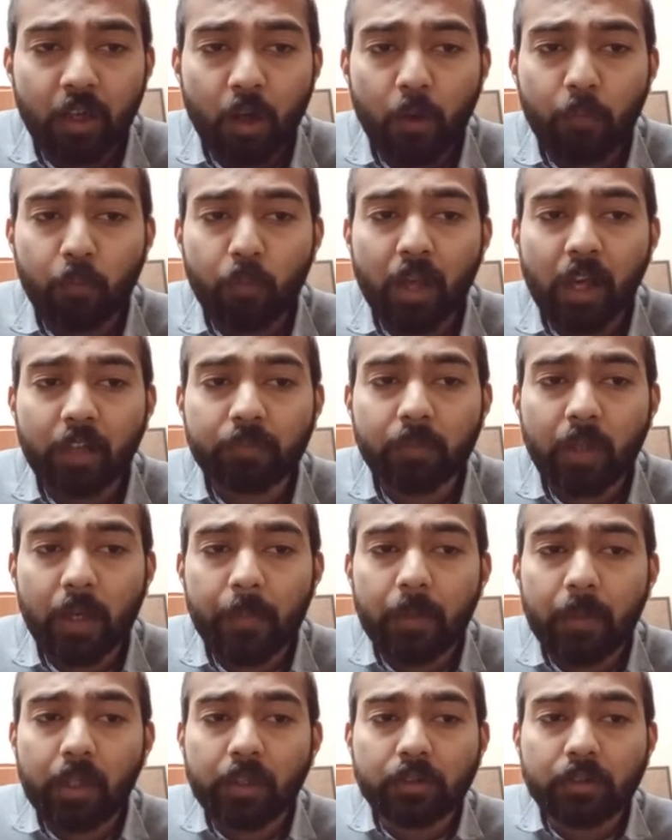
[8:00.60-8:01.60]
flex fiber
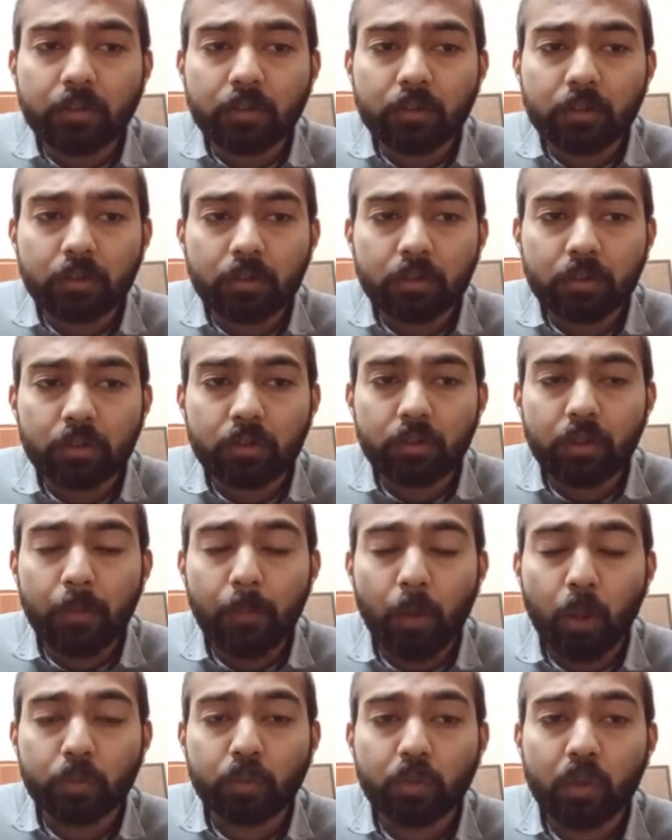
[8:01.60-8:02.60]
is
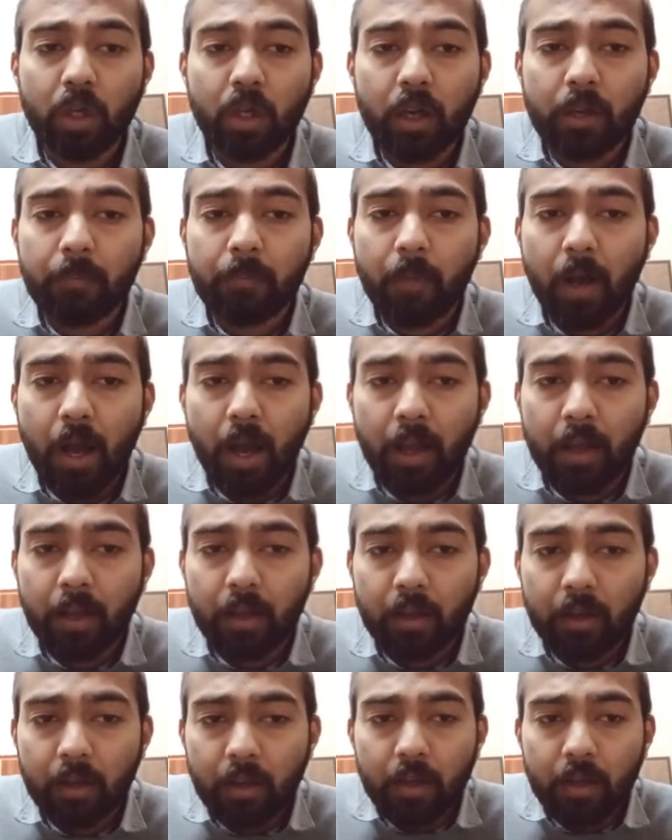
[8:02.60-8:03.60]
demonstrated by
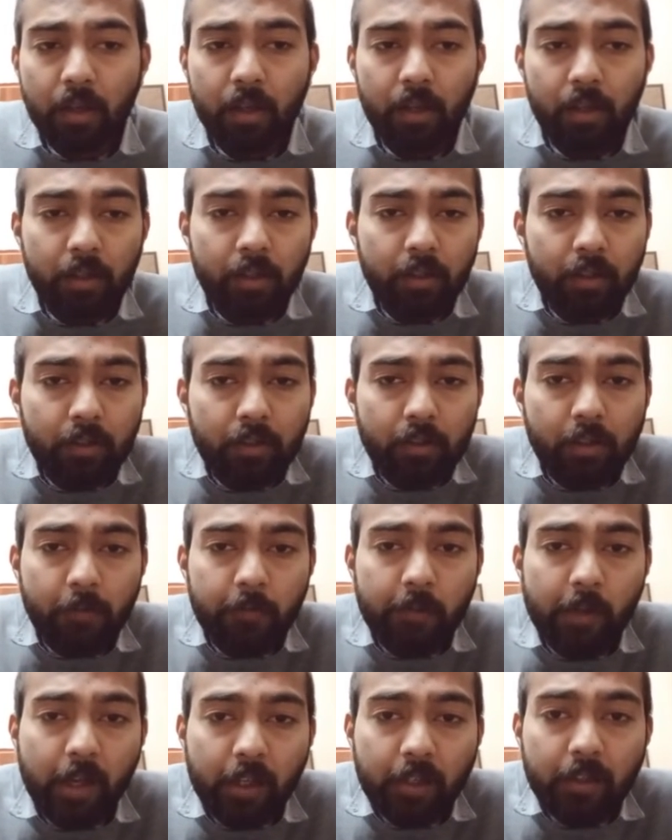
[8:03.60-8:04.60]
the
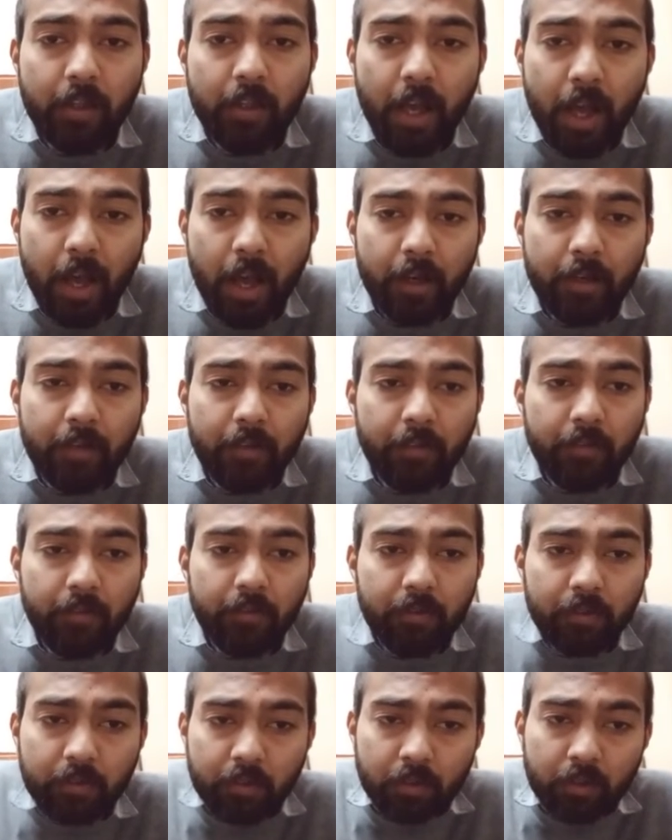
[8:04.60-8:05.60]
fact that
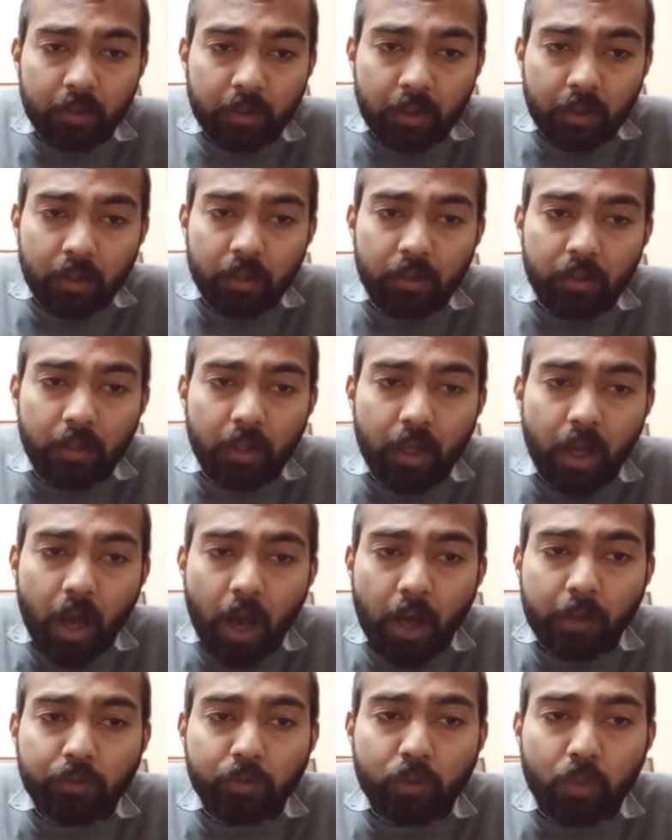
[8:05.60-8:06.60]
they are
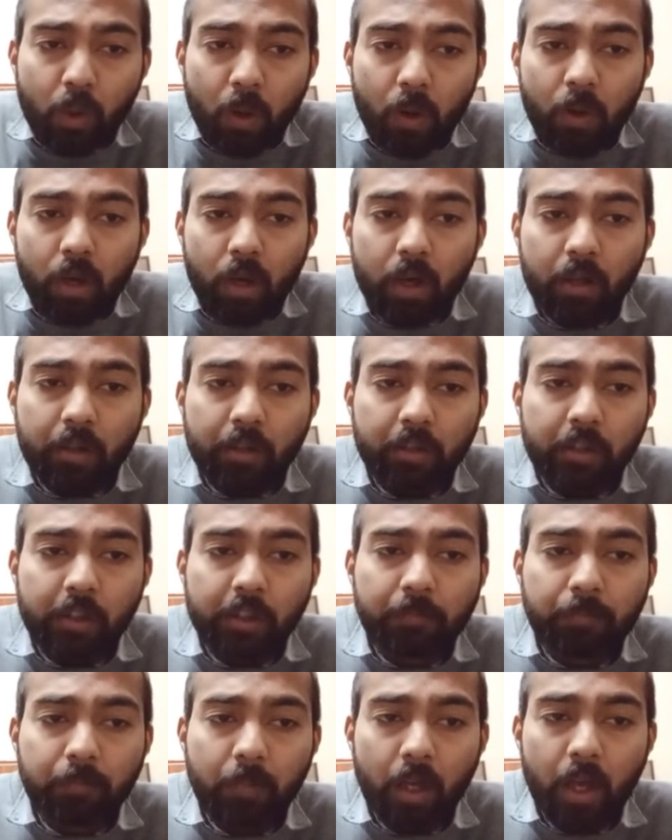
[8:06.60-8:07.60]
stronger,
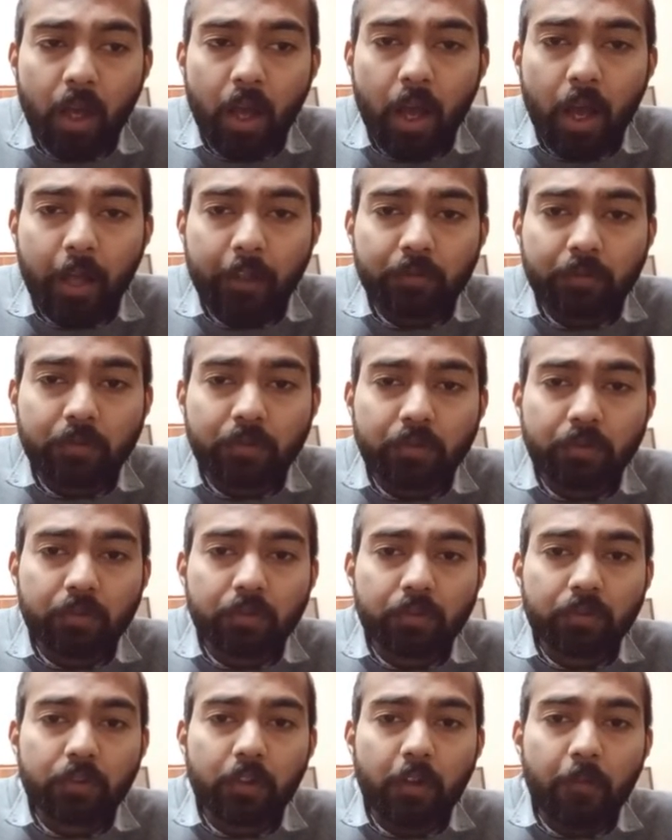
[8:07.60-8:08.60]
crisper, and
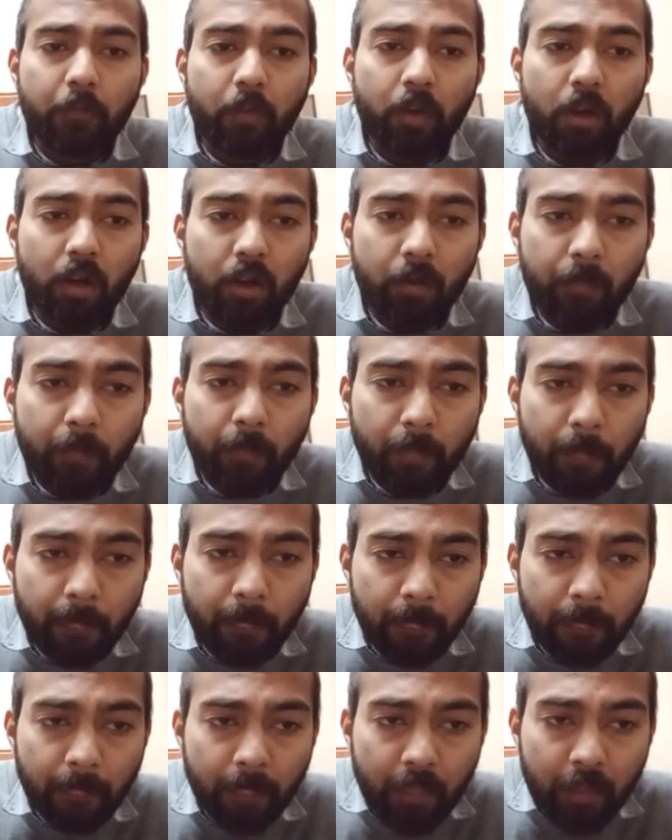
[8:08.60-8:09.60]
stiffer
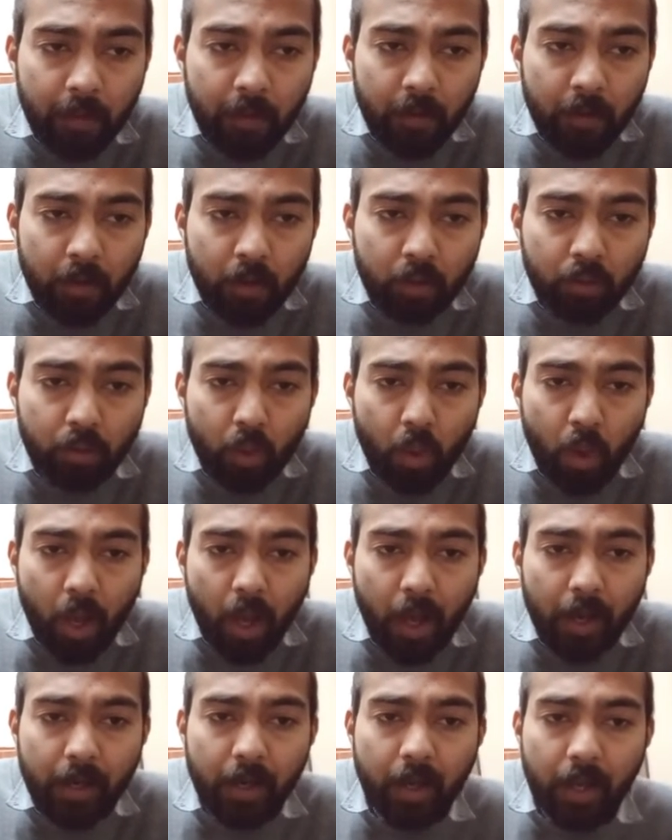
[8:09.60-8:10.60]
to
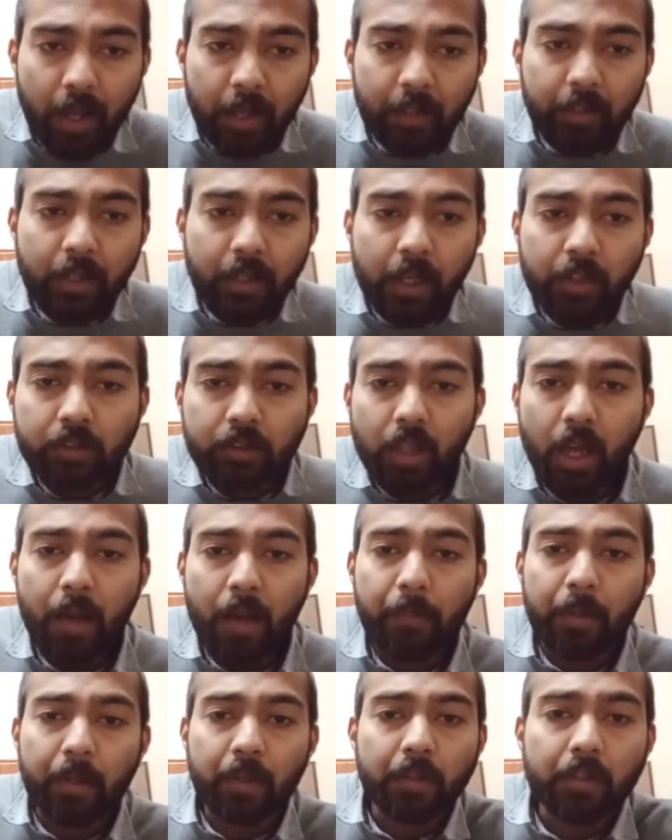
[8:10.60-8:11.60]
handle and textile
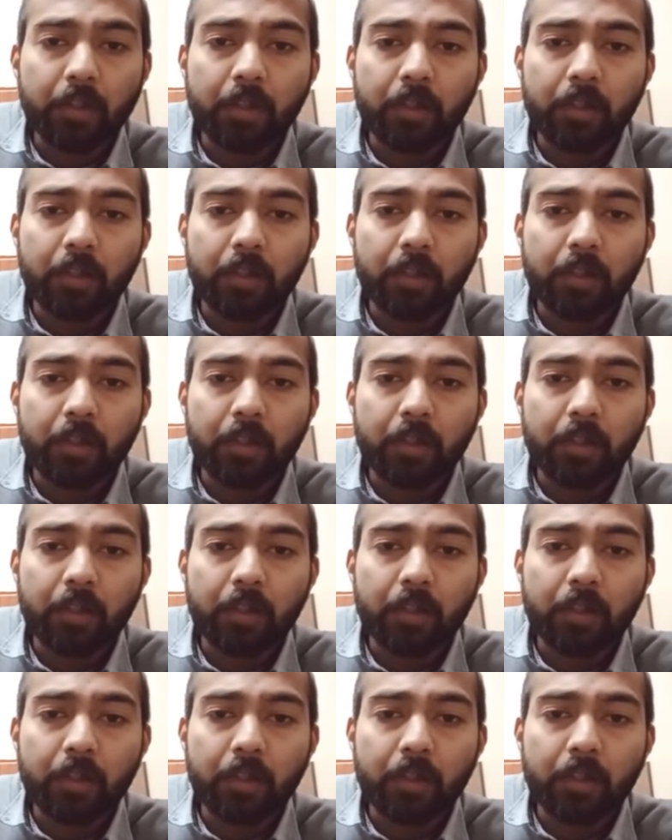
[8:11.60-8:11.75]
material,